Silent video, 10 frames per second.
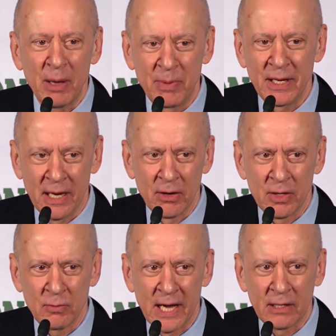by Ben
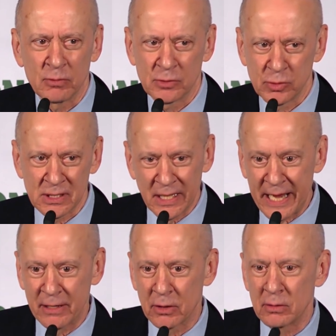Ehrenreich, which was
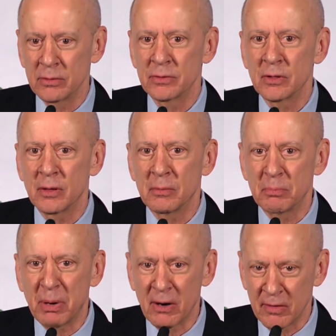later
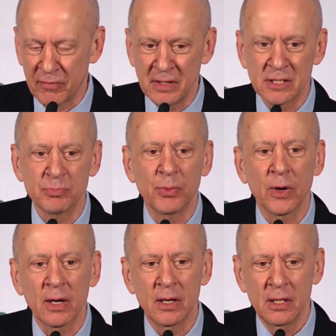part of his
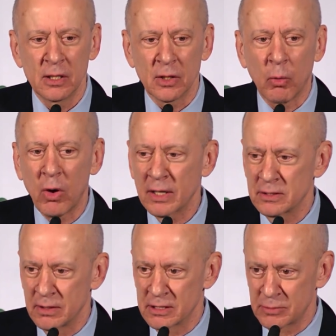book, A Walk
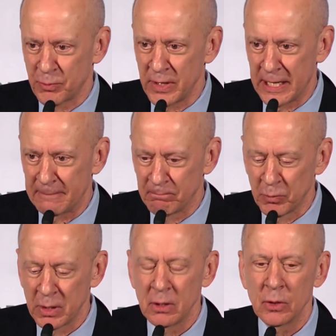to the Spring,
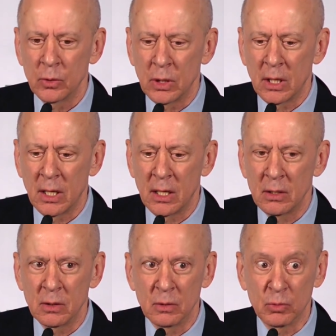
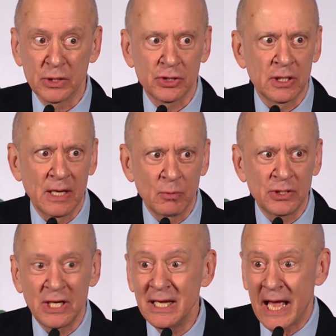in
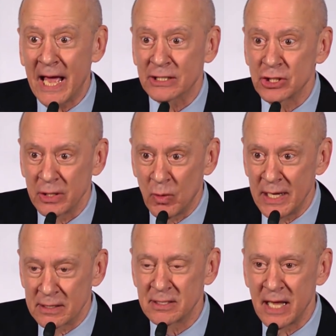which he actually
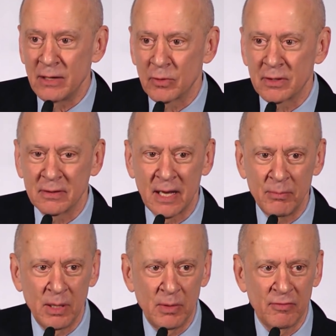went and stayed with the
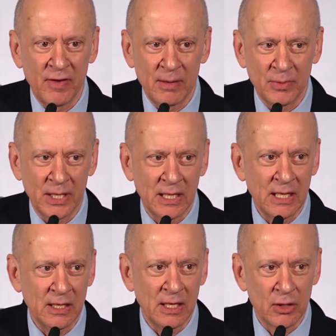Tamimi family.
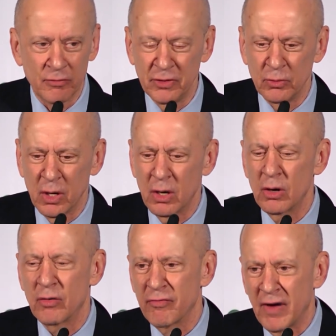He interviewed
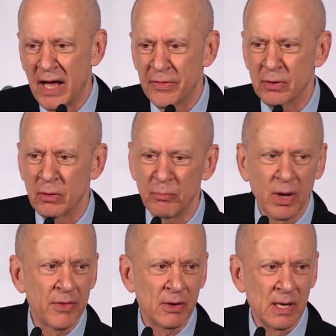her father, her
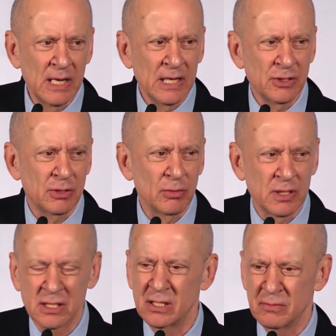mother. He
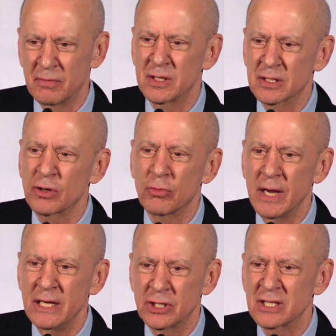showed this
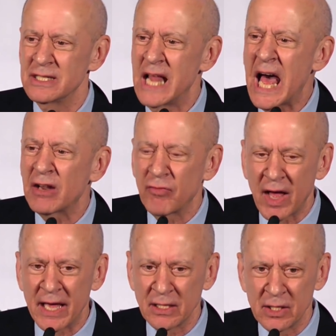courageous,
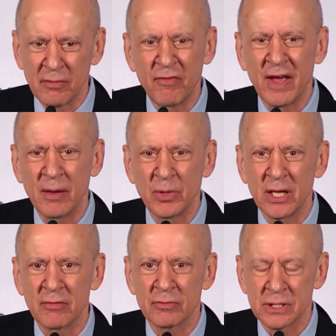nonviolent
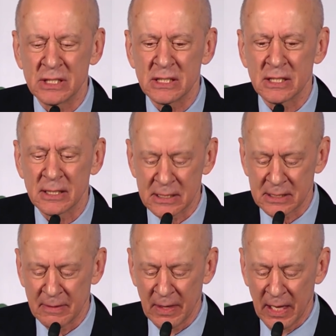family of
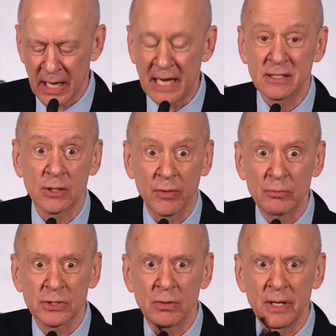resistance. And so
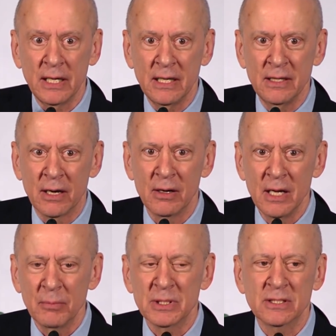there was already in there.
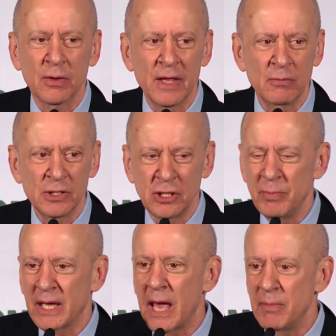But so then when she
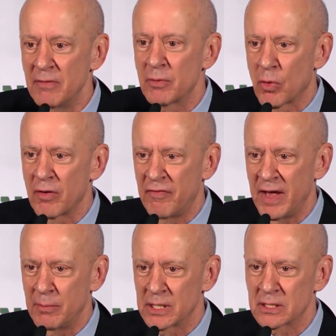became even more
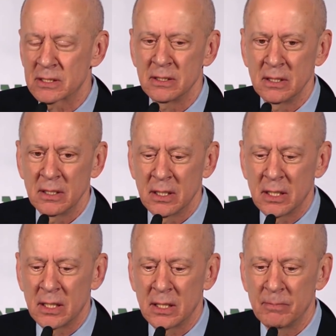famous,
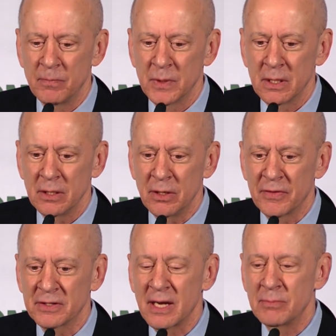
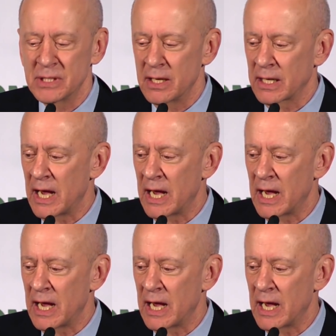the Times had to